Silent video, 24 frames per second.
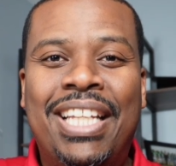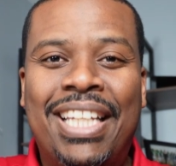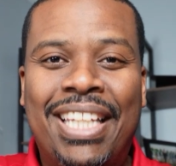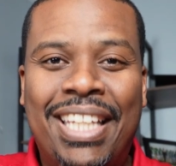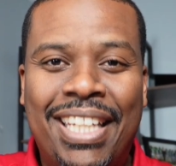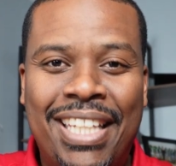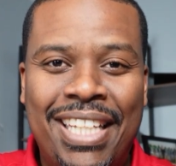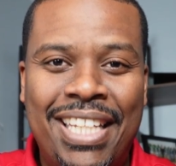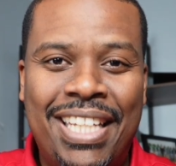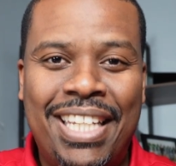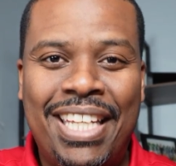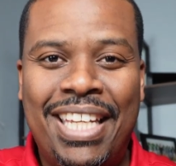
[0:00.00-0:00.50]

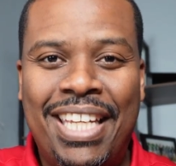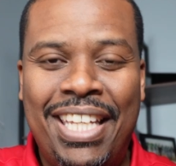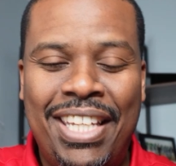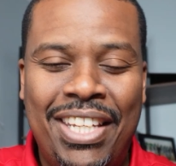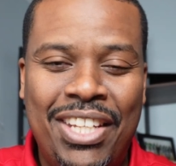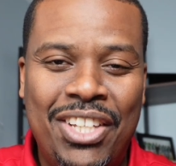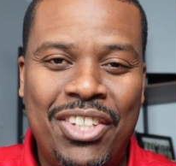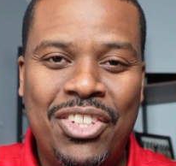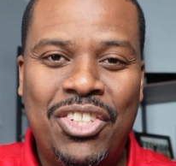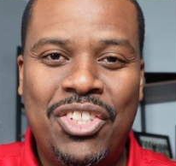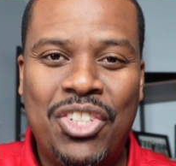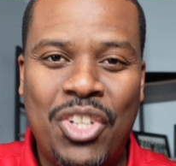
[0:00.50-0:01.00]
link
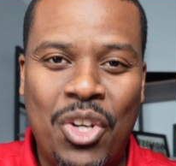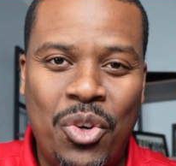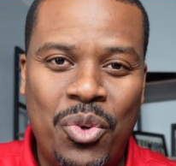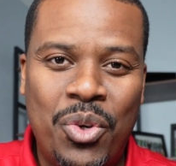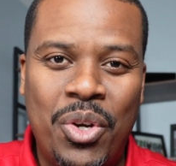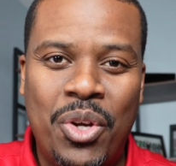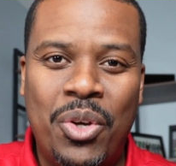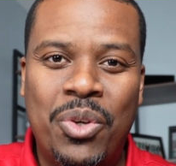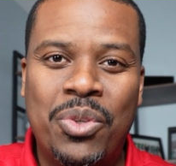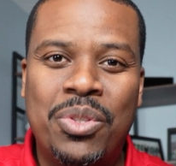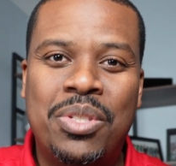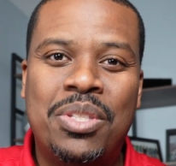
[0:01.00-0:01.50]
in the show
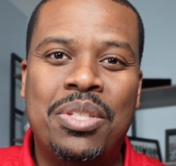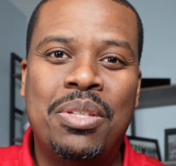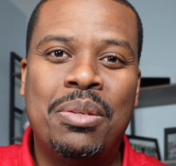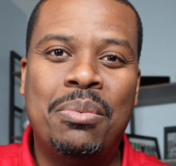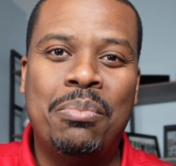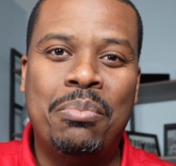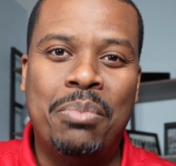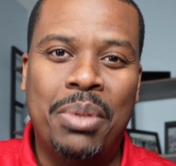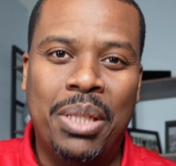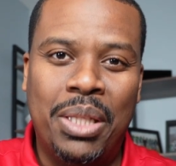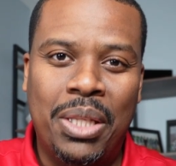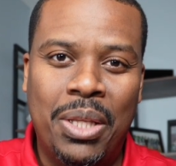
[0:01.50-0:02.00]
notes
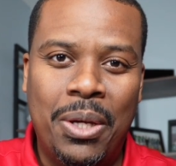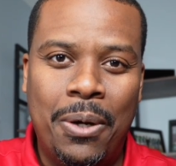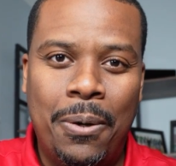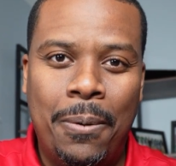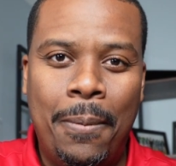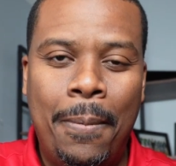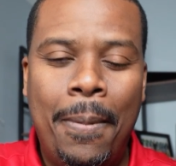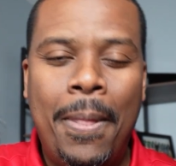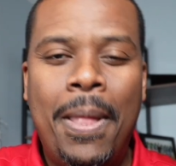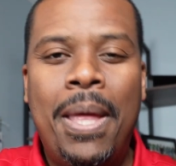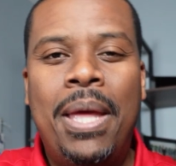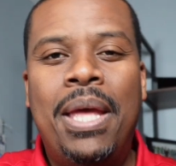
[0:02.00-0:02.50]

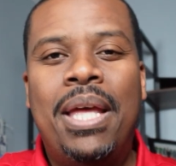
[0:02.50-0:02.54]
below.